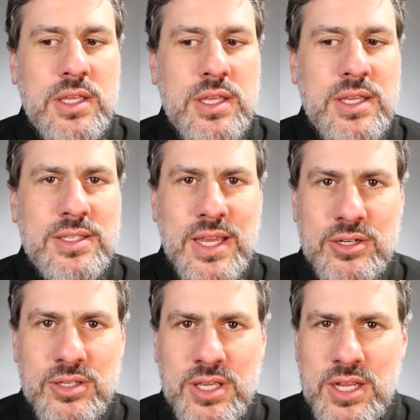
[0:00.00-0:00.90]
is
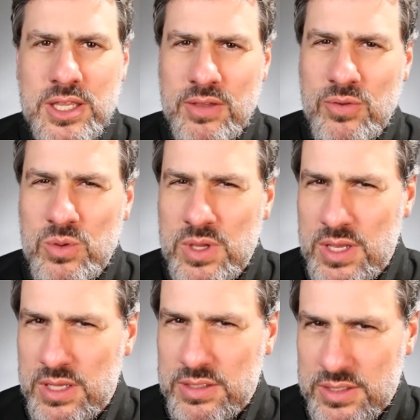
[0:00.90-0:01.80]
actually going to give you the
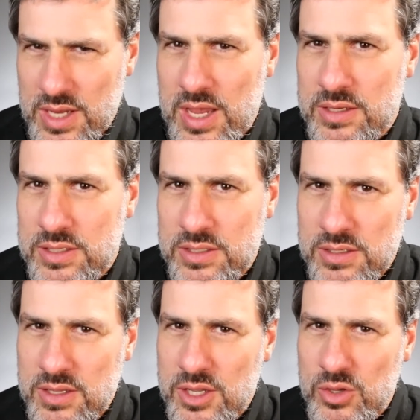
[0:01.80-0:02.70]
insight
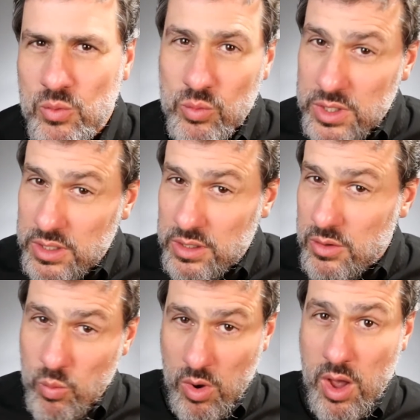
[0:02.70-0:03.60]
that you really
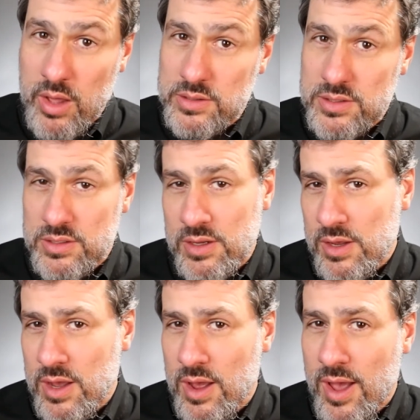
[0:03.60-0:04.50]
want.
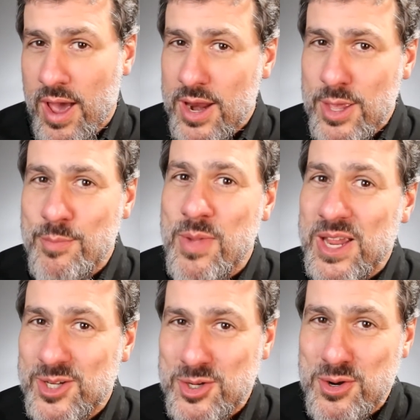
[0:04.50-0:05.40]
How do you
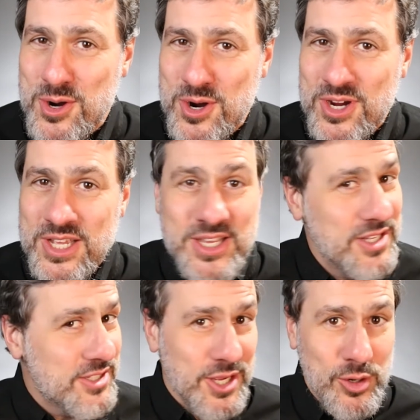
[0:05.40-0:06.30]
make sure
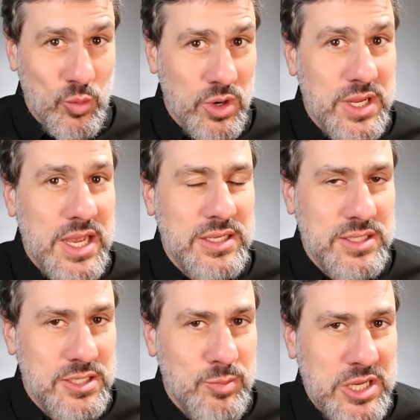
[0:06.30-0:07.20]
it's going to work as
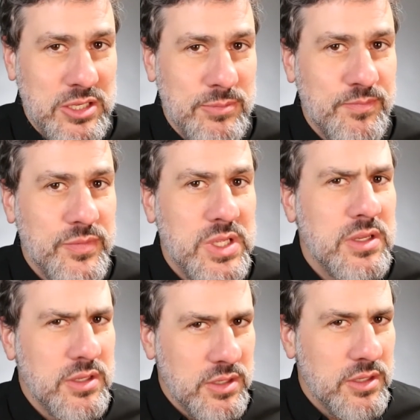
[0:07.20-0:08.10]
expected?
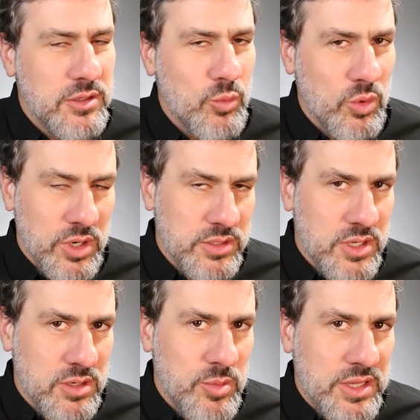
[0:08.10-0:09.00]
We're going to
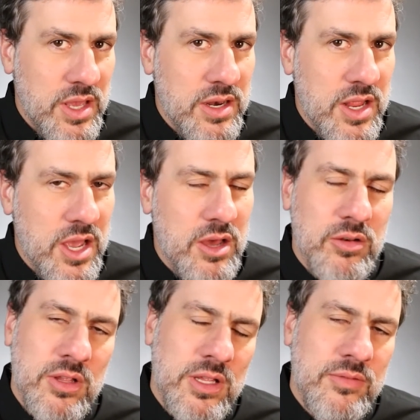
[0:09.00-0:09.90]
talk about that now.
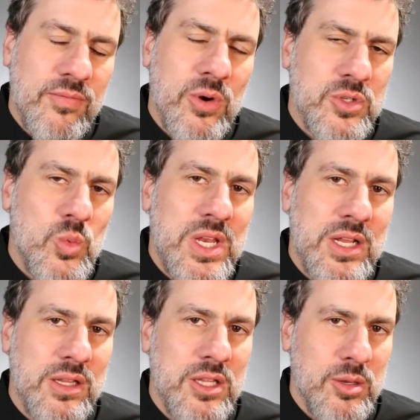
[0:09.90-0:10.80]
And first, we need
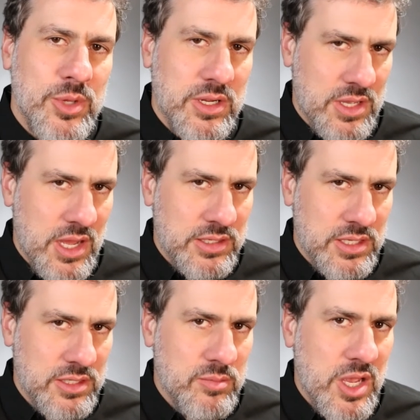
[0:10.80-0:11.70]
a little bit of
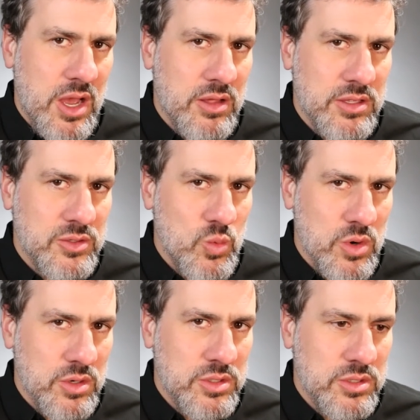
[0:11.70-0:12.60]
context about how this
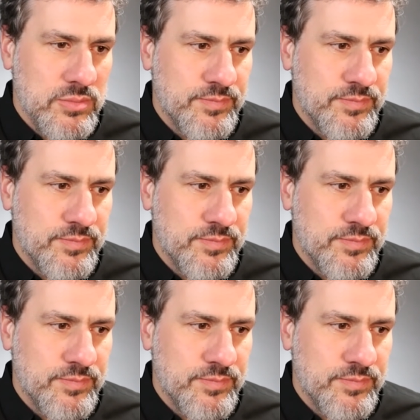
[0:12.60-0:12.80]
works